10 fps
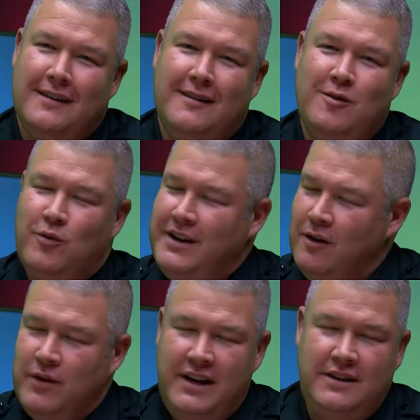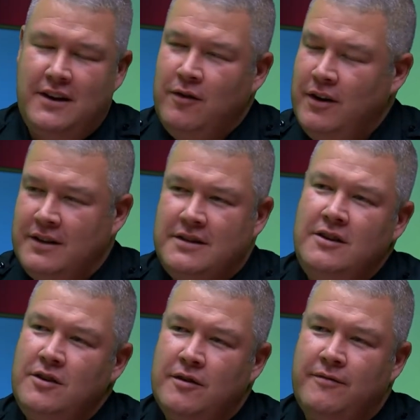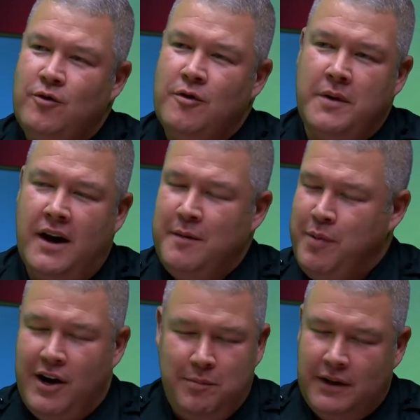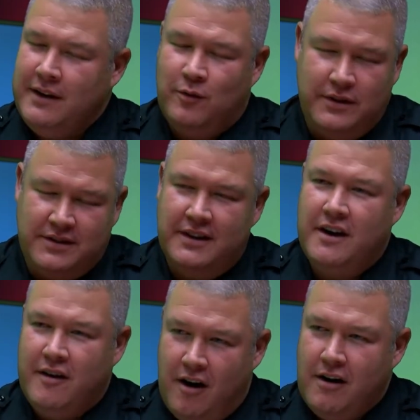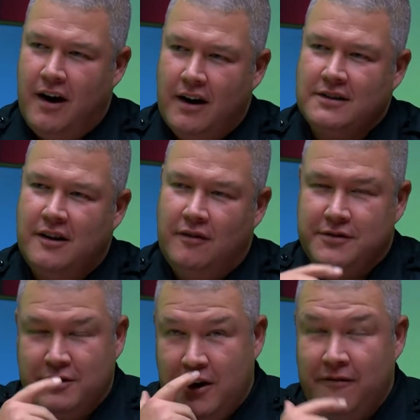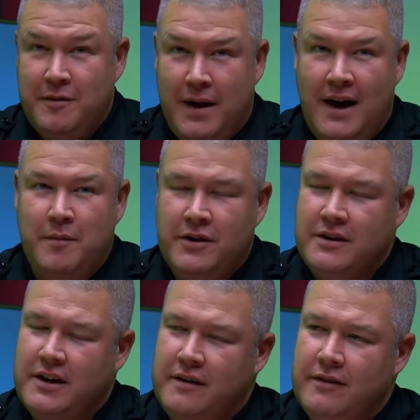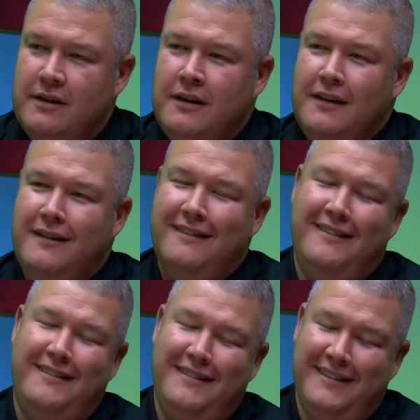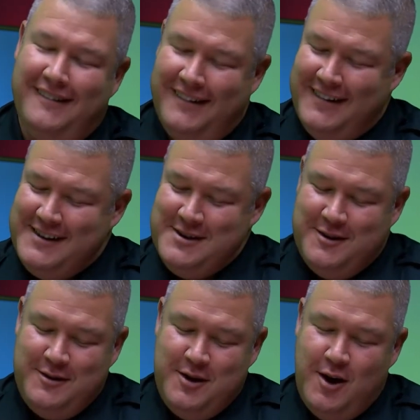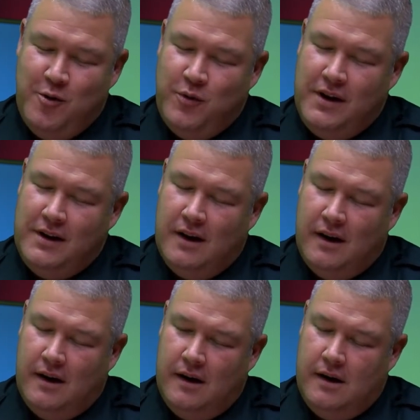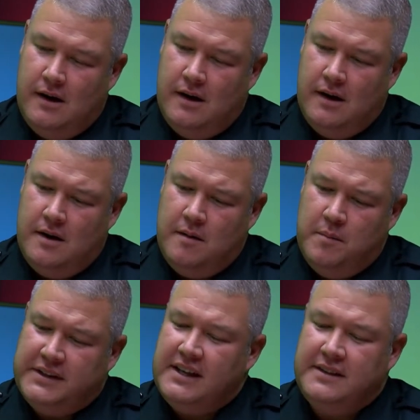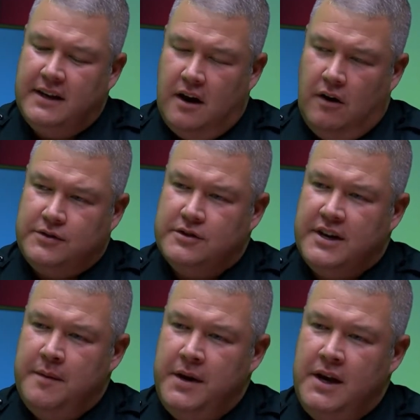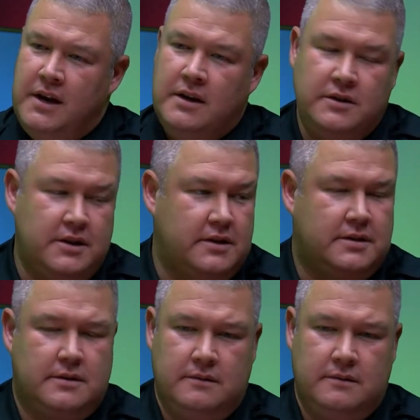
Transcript: We don't eat donuts in uniform, not in public. We send our narcotics officers over to buy them undercover. And No, but they think officers come in and just,